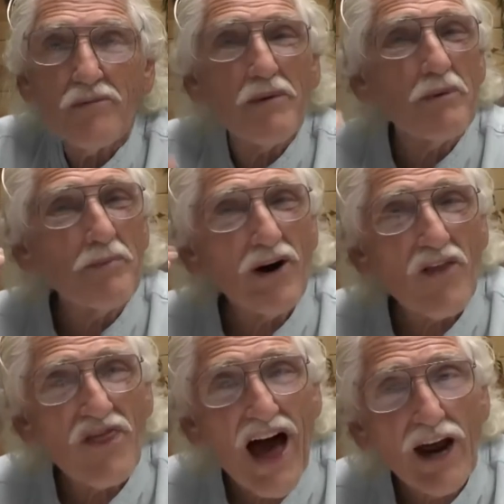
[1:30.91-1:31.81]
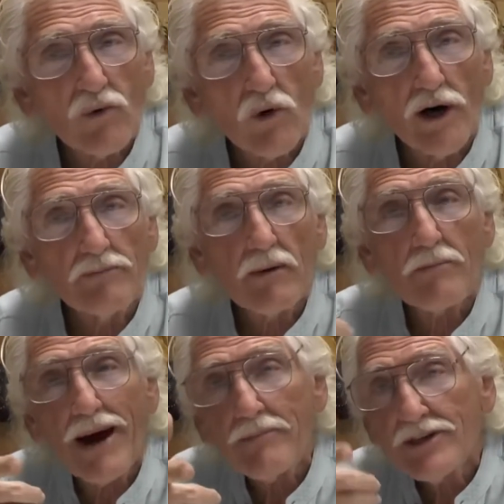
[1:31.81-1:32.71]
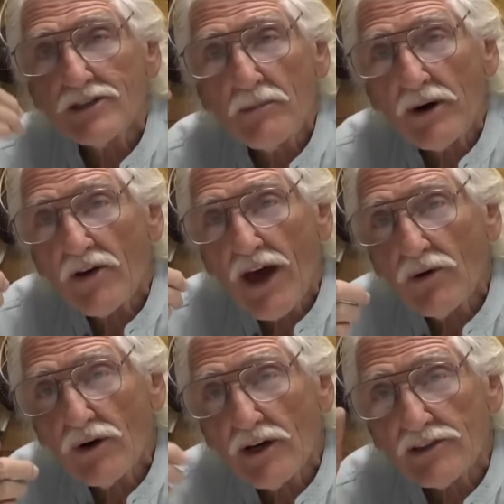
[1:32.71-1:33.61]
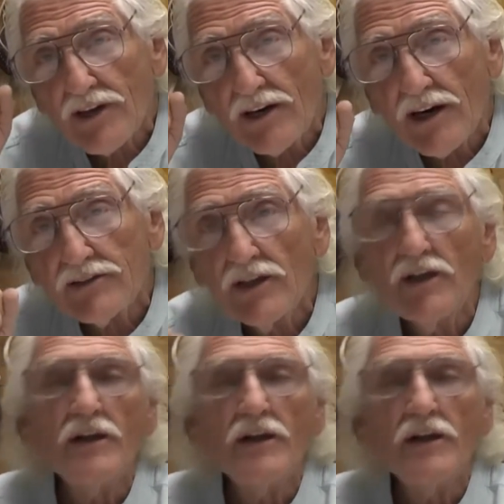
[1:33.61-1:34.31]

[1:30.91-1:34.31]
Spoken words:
Remember parathyroid. Remember Pat mentioned the parathyroid last night, guys.